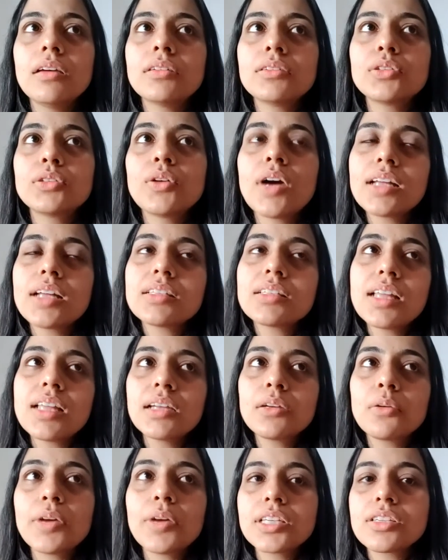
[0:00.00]
To answer
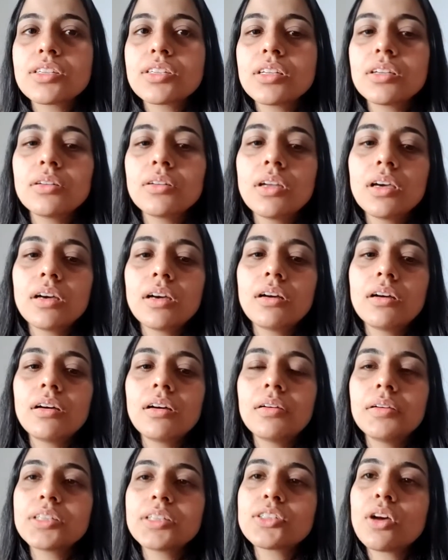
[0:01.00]
that question,
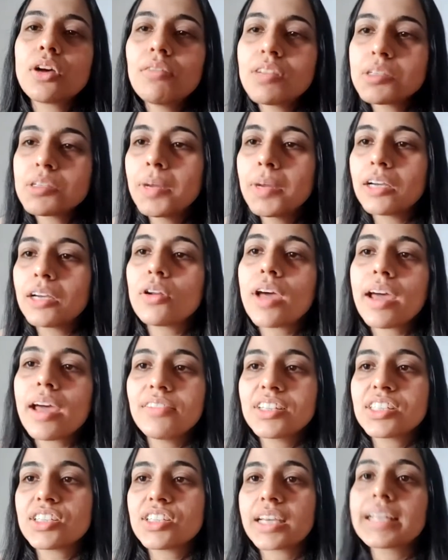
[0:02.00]
it's always better to have a
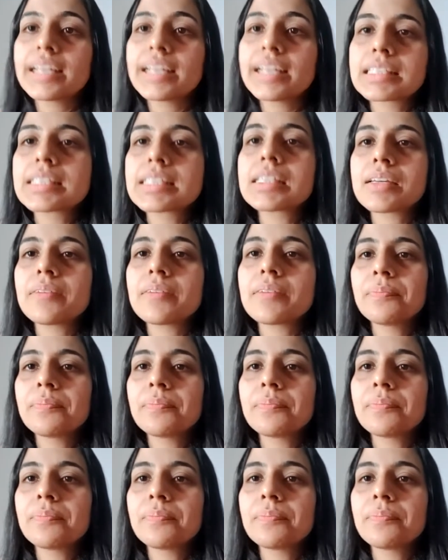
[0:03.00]
checklist.